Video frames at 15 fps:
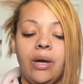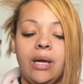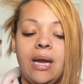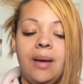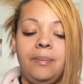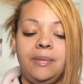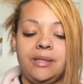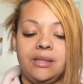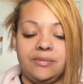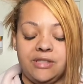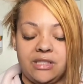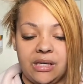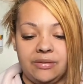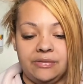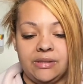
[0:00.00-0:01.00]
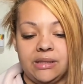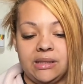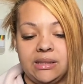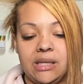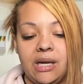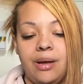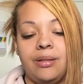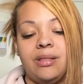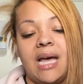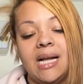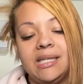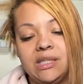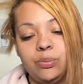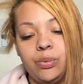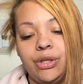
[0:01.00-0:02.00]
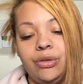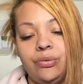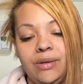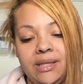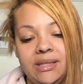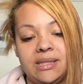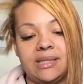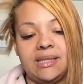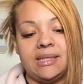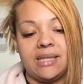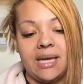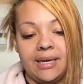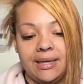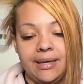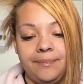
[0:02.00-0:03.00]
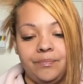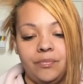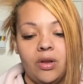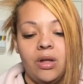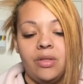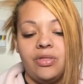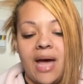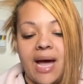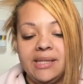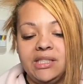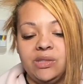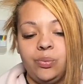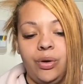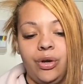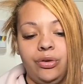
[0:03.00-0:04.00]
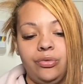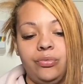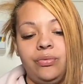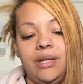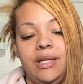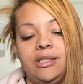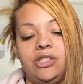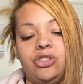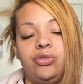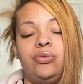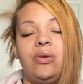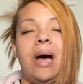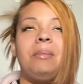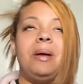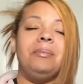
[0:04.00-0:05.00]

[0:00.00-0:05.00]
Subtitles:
How can I be of service? That's where you need to study. That's where you need to,